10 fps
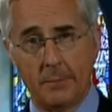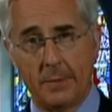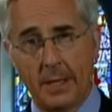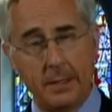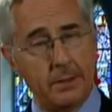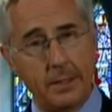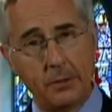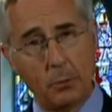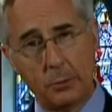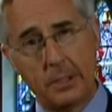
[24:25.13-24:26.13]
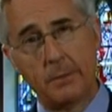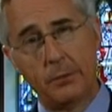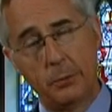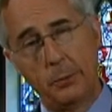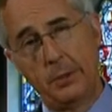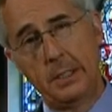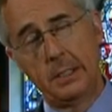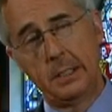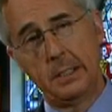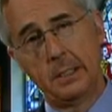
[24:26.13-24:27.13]
they, they don't give you
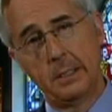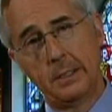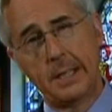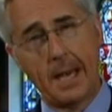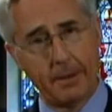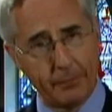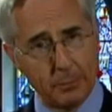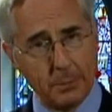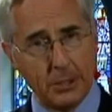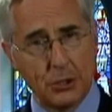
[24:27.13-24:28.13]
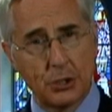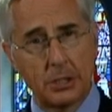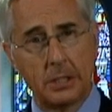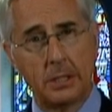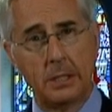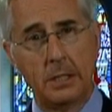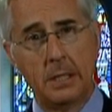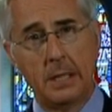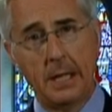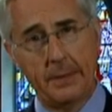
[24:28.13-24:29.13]
the, the affirmation
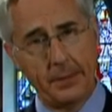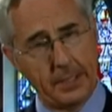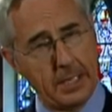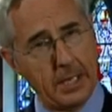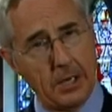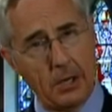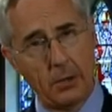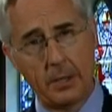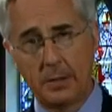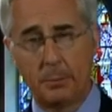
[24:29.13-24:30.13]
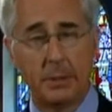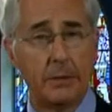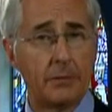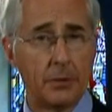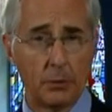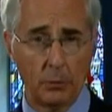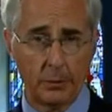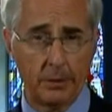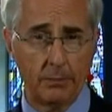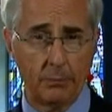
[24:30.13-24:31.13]
and the care and the peace that you're
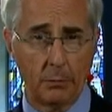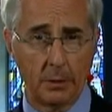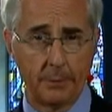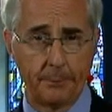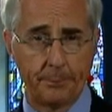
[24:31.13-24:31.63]
looking for.